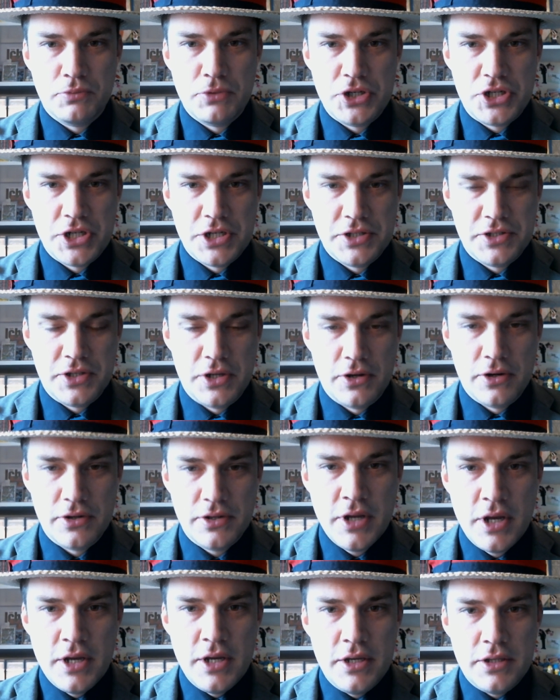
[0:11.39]
which is
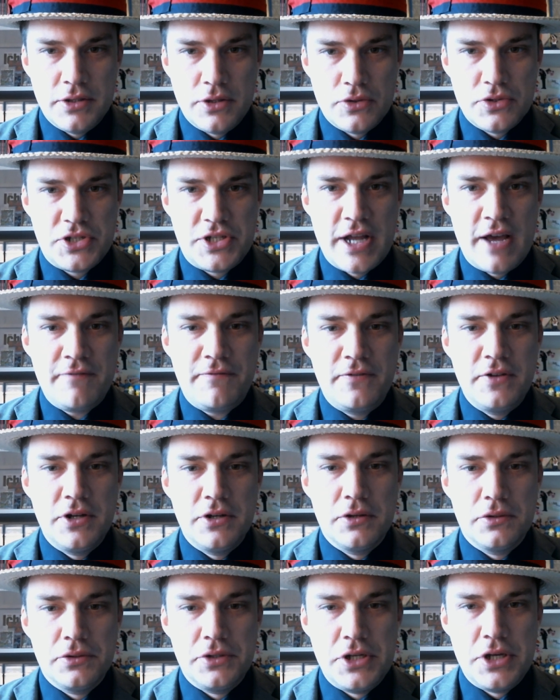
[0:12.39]
there's
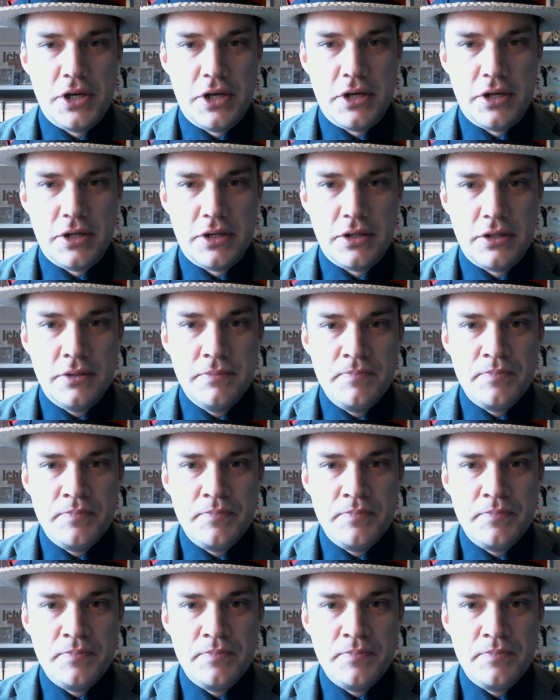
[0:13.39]
definitely a